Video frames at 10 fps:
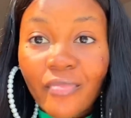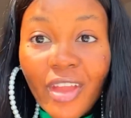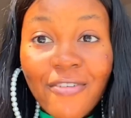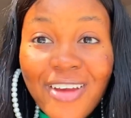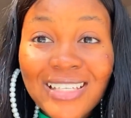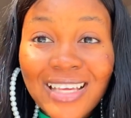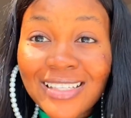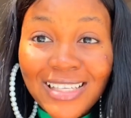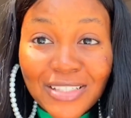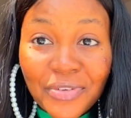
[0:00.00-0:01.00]

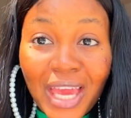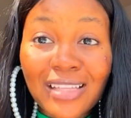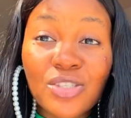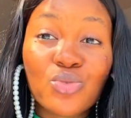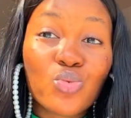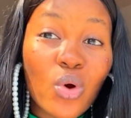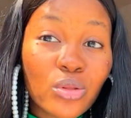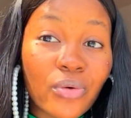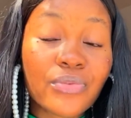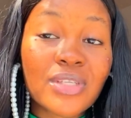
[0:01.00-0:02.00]
certificate. And it's one
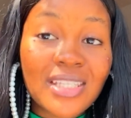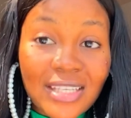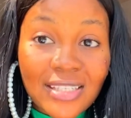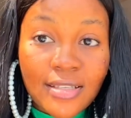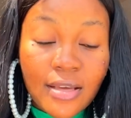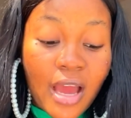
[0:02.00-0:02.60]
of those things